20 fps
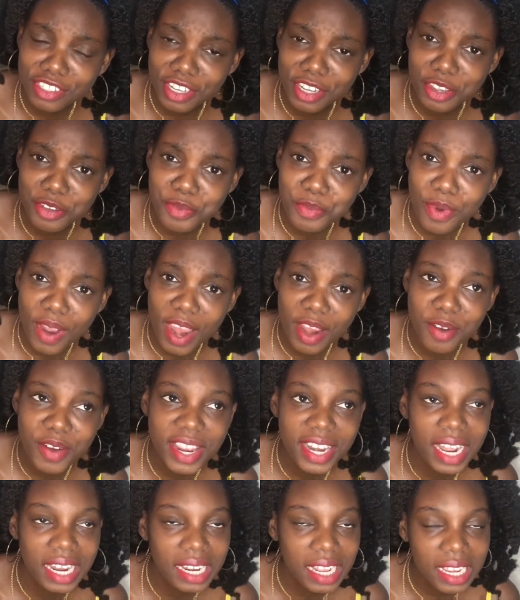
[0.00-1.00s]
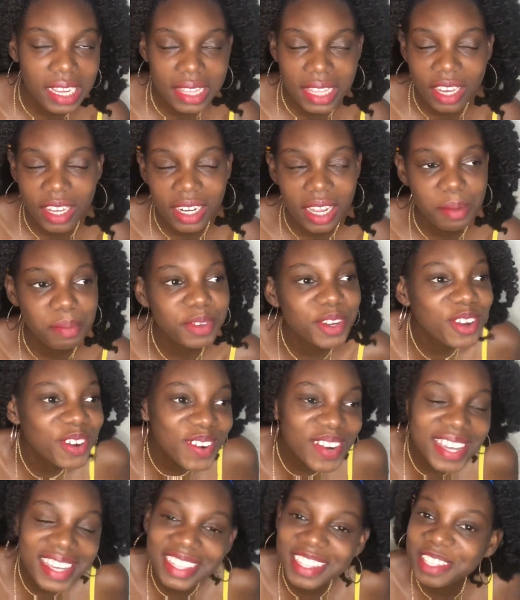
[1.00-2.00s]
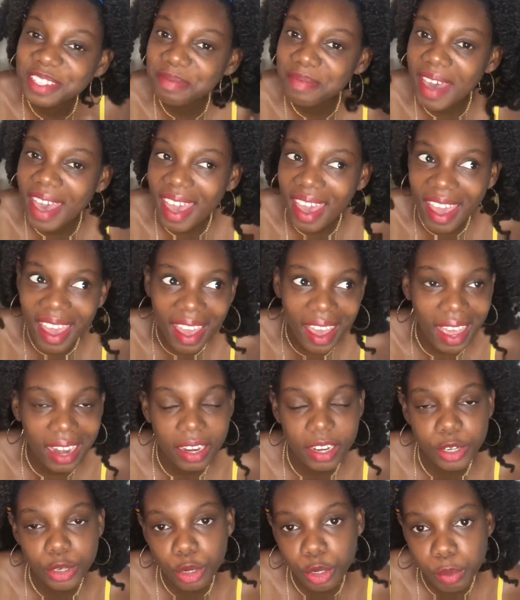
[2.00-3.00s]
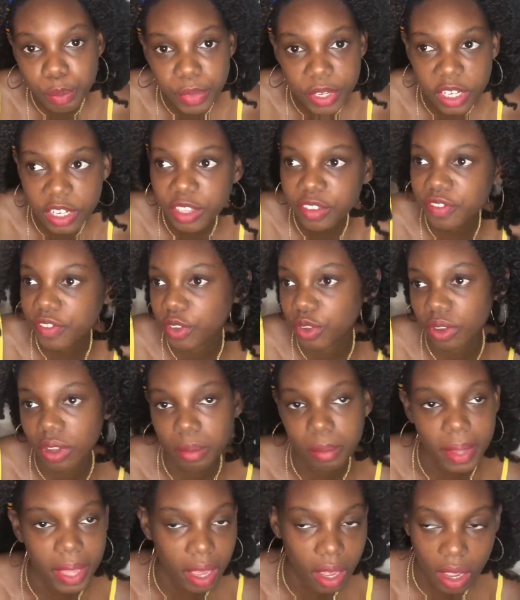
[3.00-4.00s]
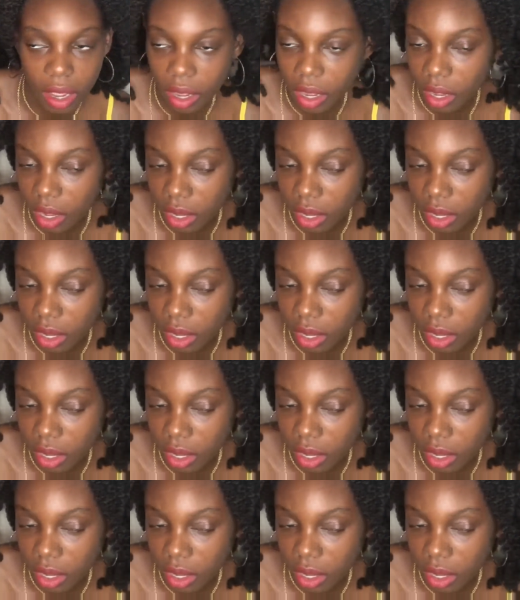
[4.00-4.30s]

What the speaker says: are you wearing? And then you tell them, no, it's my hair, and they don't believe you. I'm like,